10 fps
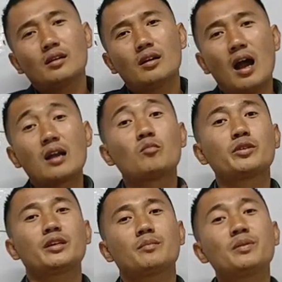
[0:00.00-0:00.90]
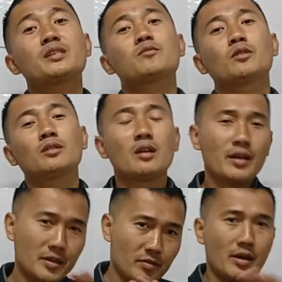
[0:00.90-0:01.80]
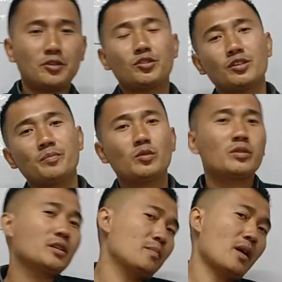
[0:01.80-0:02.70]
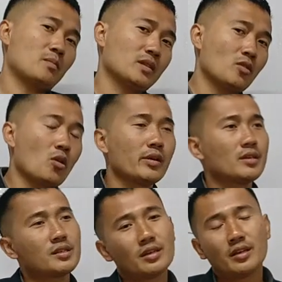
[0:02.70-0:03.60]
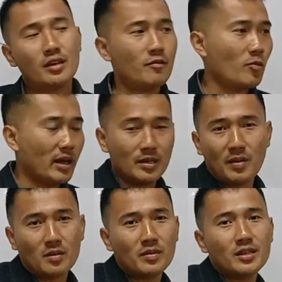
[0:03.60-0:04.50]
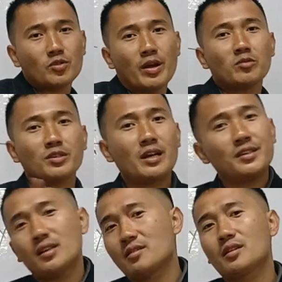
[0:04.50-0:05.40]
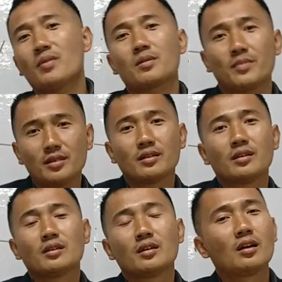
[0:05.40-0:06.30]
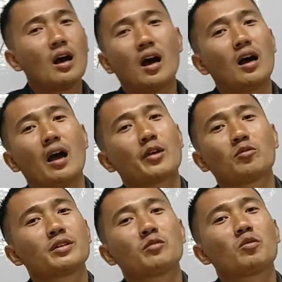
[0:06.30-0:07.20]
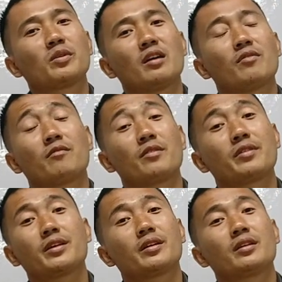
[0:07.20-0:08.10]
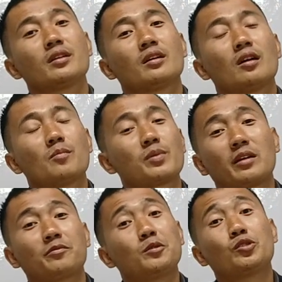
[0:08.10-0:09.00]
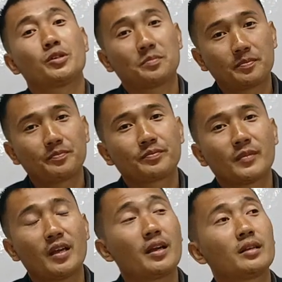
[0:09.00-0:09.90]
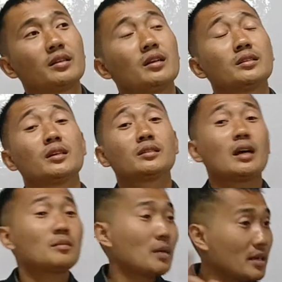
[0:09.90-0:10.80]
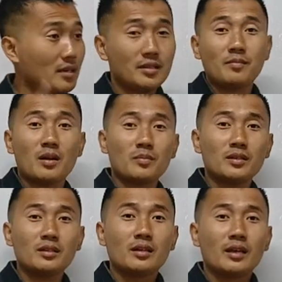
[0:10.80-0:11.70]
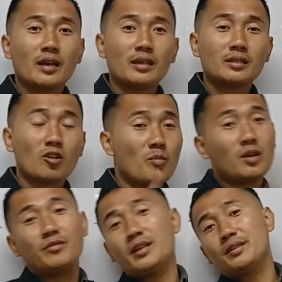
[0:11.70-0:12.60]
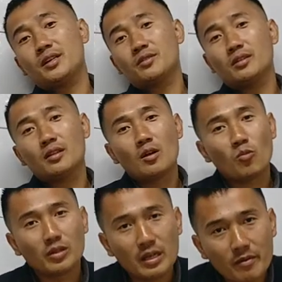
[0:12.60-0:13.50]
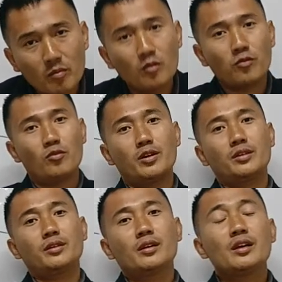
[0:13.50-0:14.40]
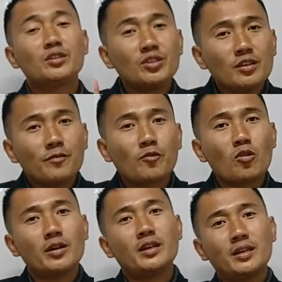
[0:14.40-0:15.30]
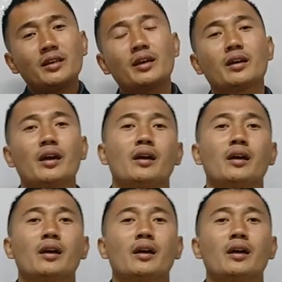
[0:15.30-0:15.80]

harmony, peaceful interrelationship between the department. Or else, if a department is trying to challenge the other department, I don't think we will have a very bright future. And that particular department and the government of India in general will never move forward. Chief coordinating